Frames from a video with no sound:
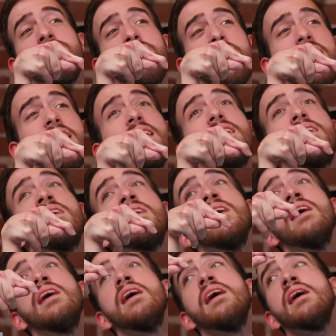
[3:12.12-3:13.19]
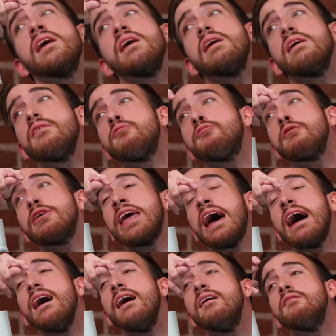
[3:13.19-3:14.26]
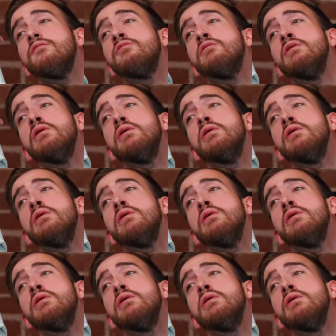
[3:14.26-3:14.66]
think if we have